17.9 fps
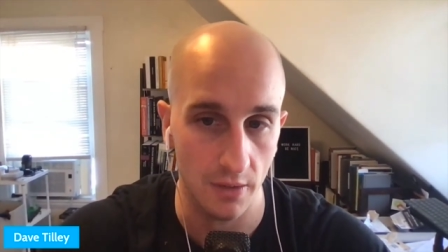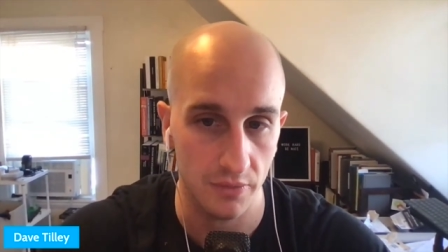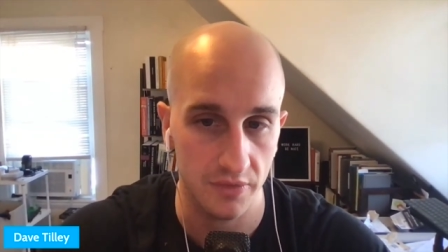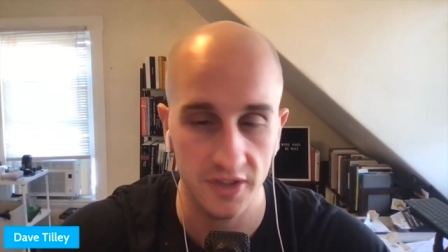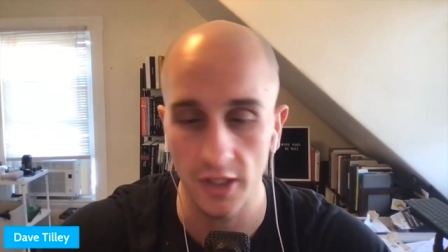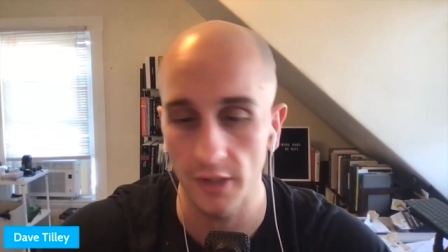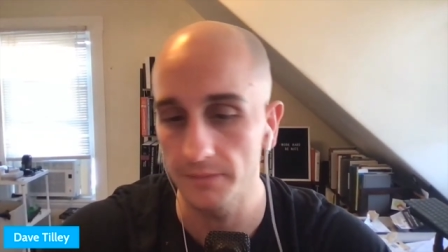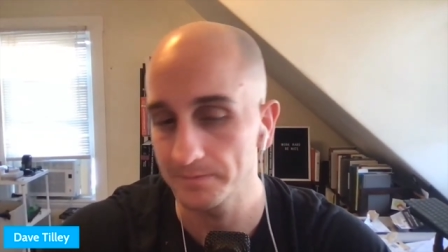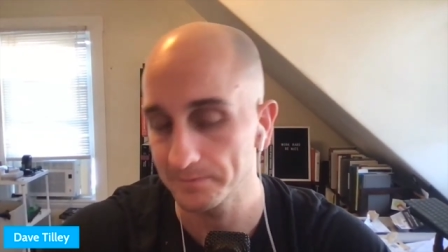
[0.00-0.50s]

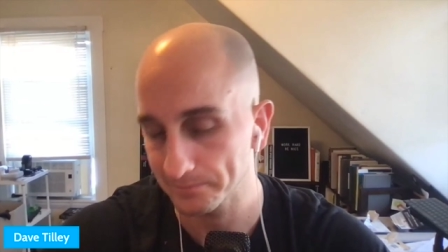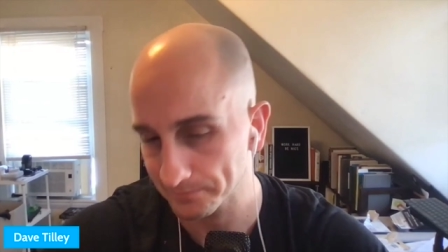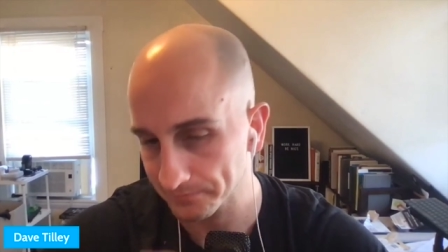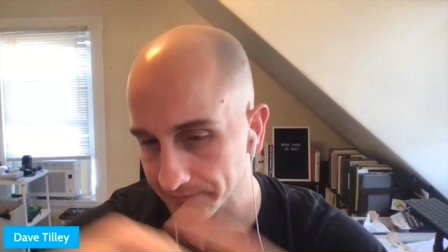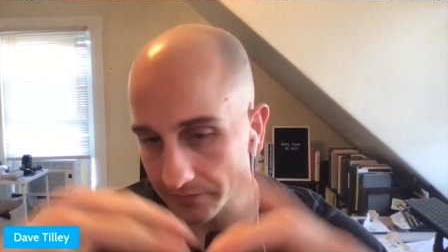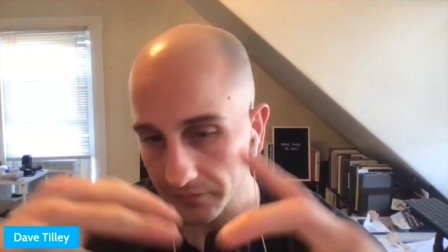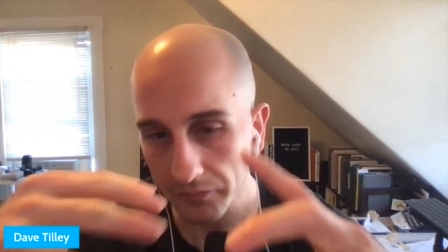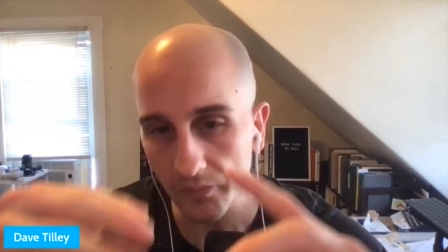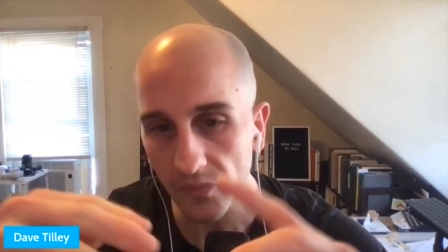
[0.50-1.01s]
So
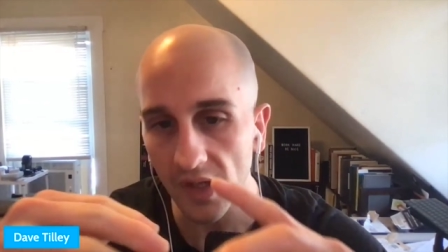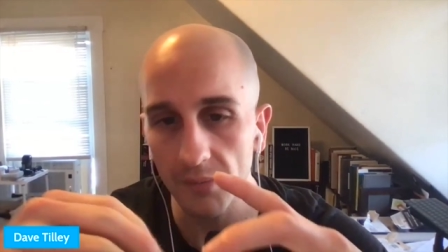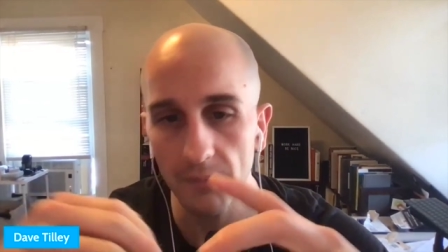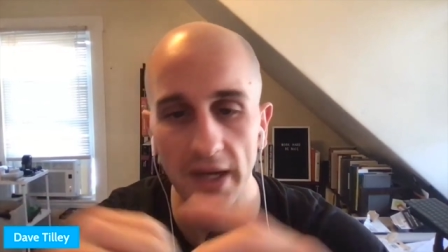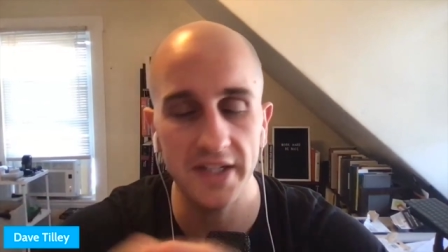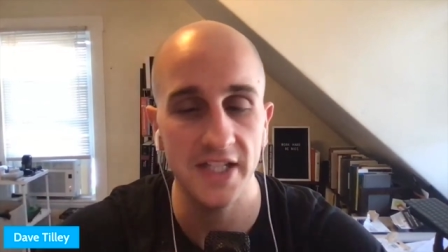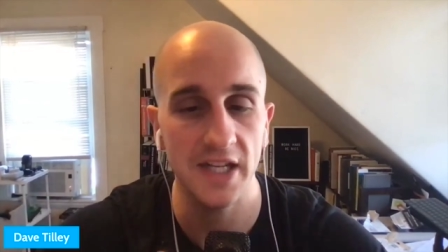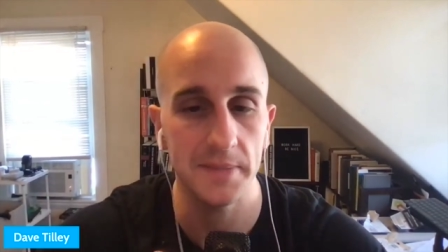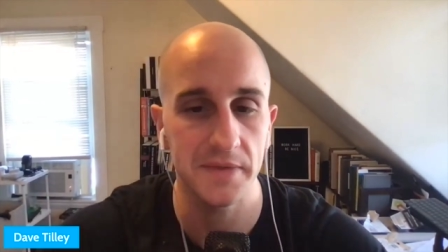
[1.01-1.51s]
my
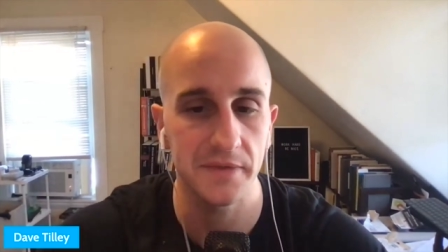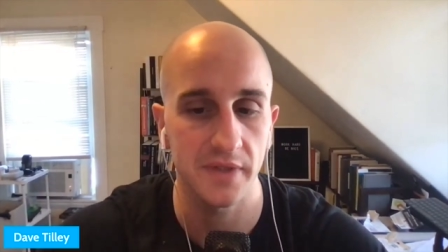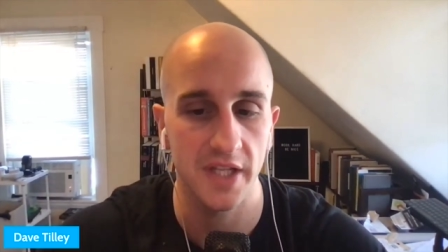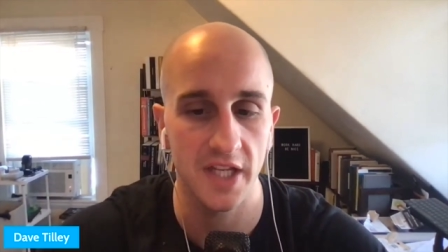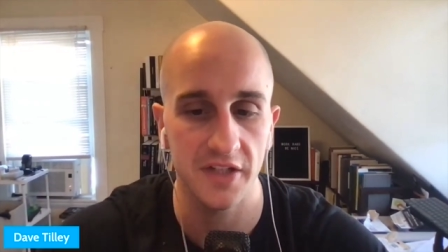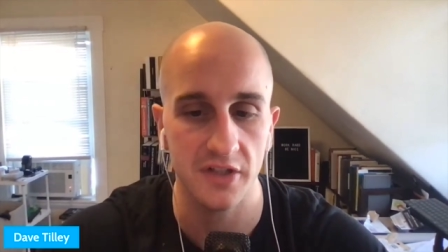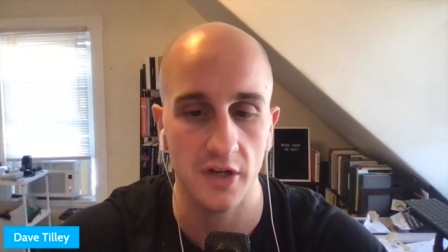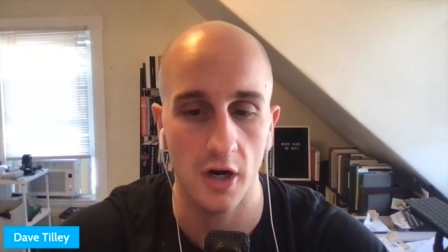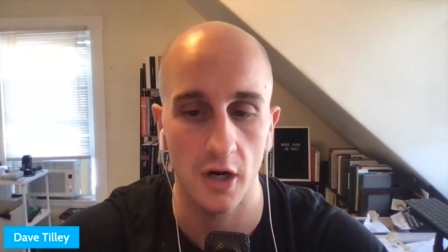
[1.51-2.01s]
tips for
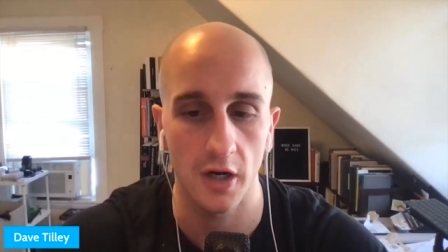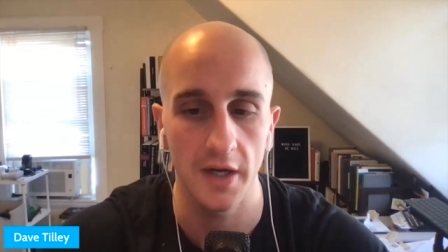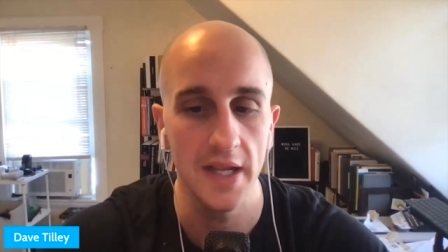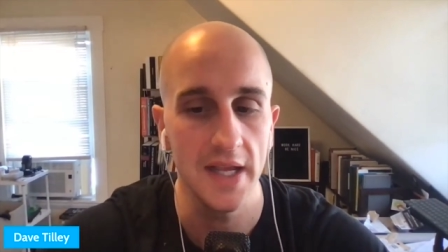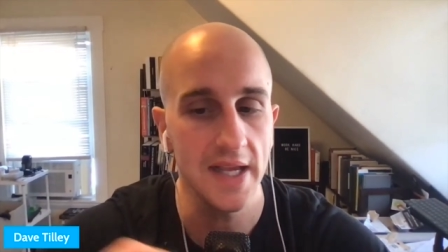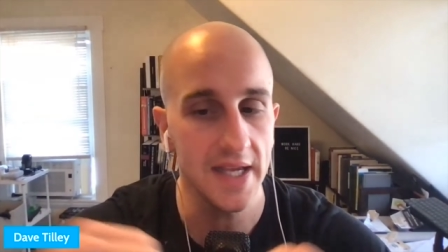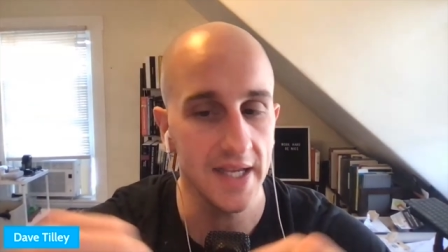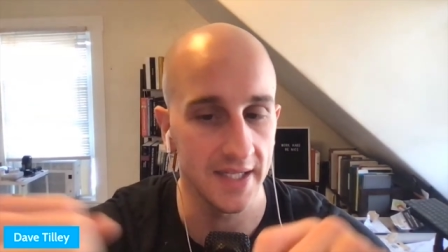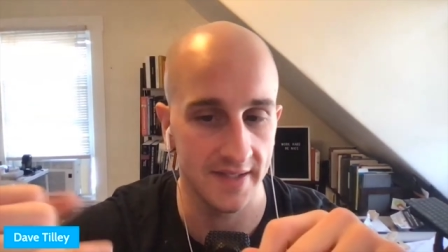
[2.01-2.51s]
this are
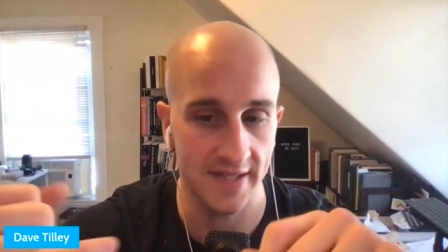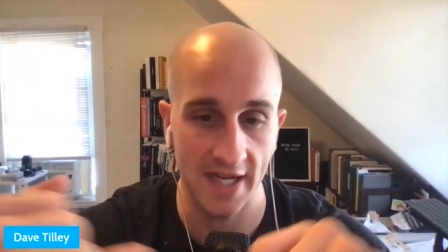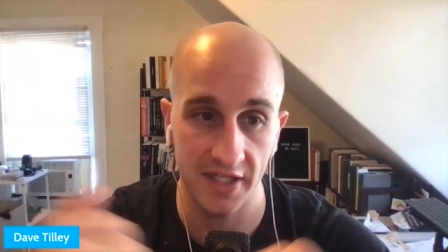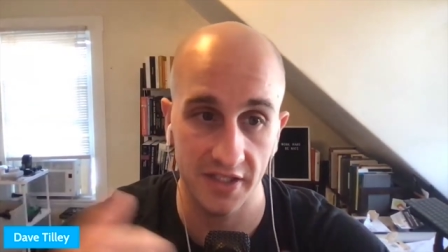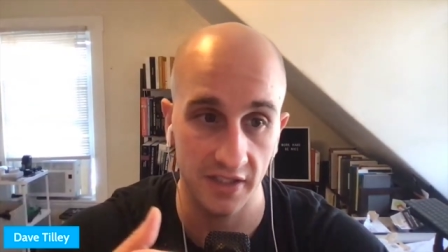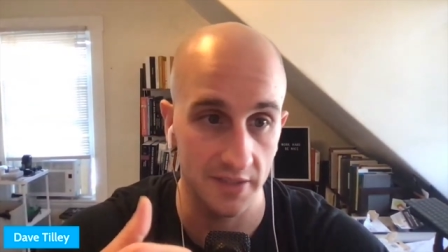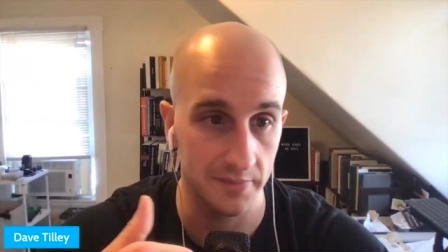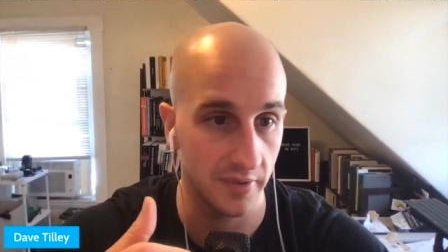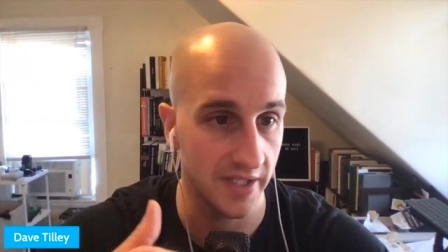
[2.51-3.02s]

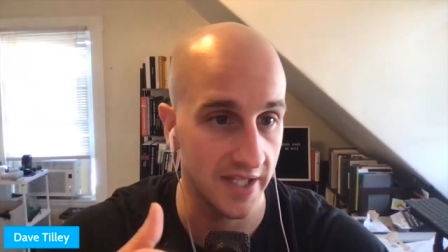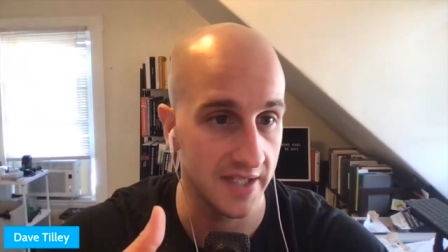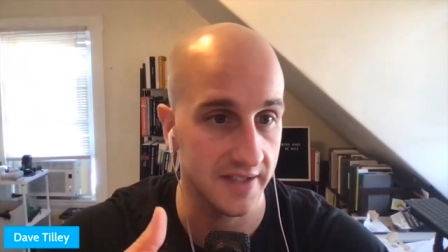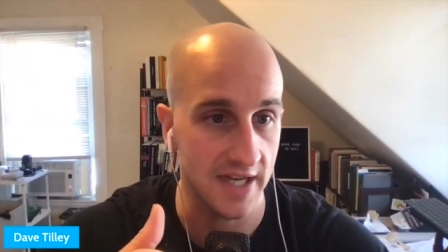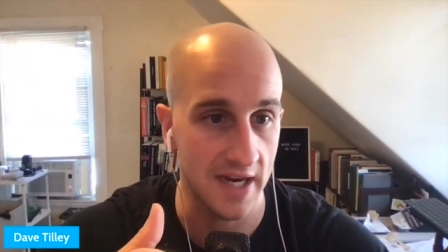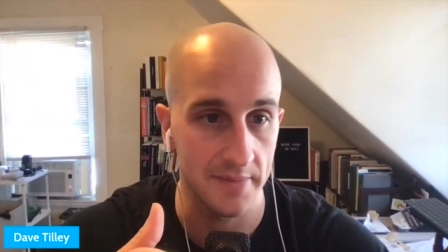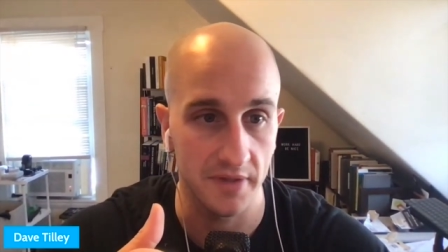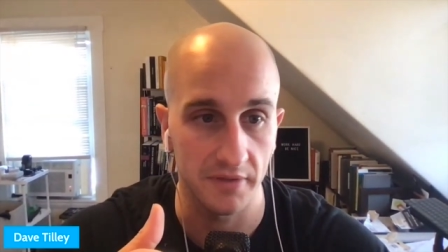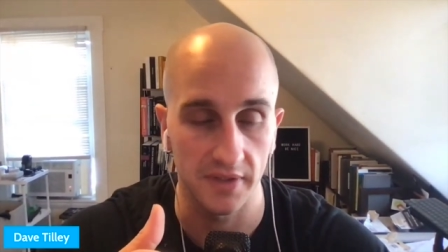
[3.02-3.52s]
intentionally plan
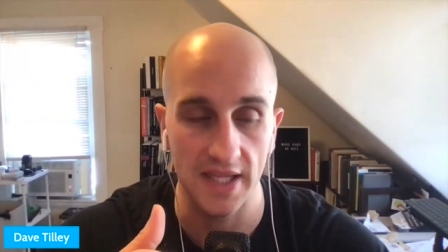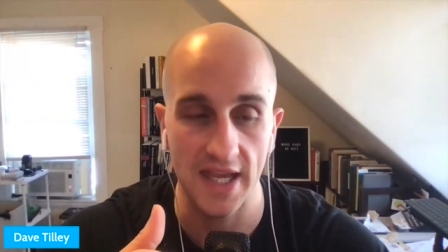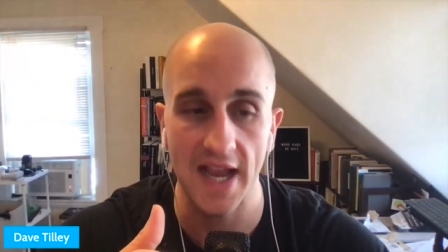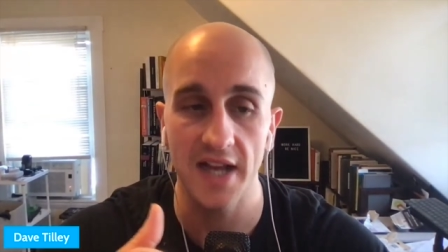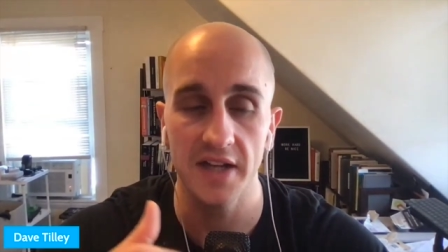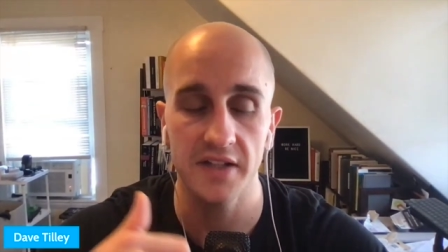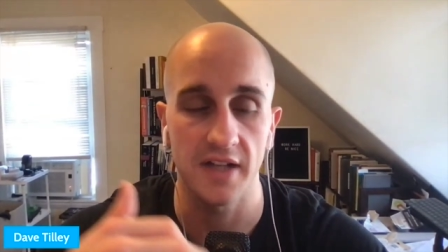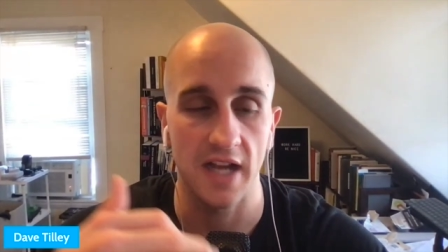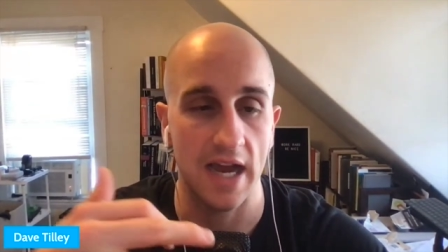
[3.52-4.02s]
time to
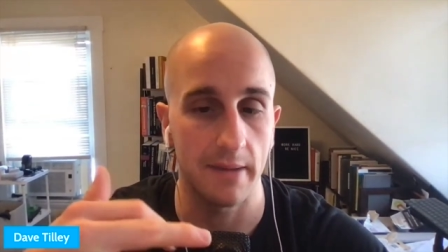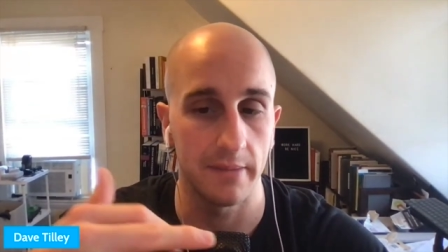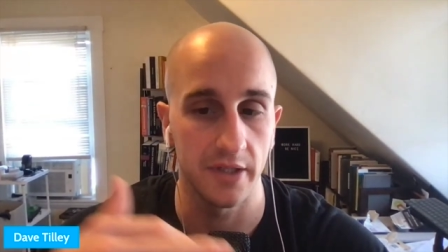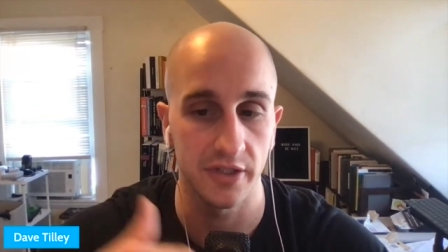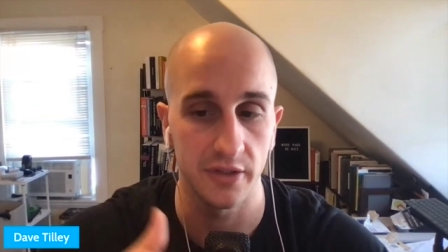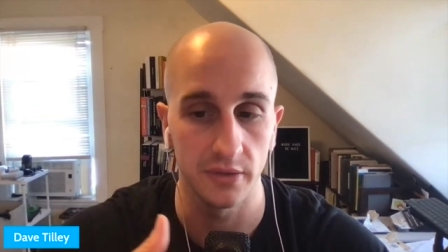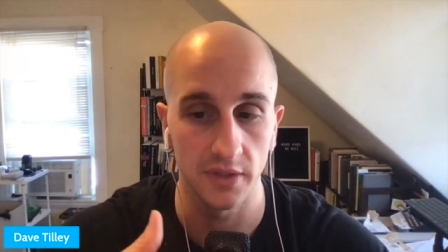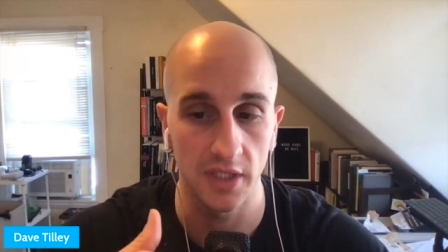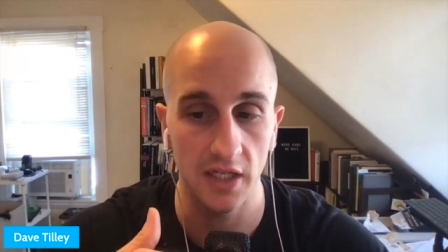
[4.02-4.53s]
relax and hobbies
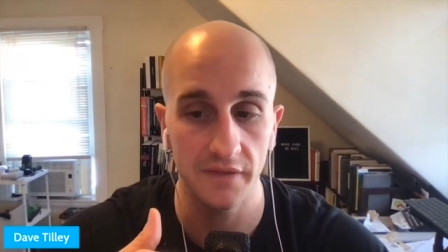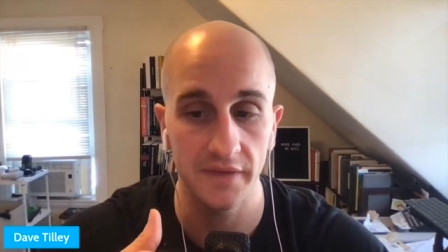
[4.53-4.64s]
you love,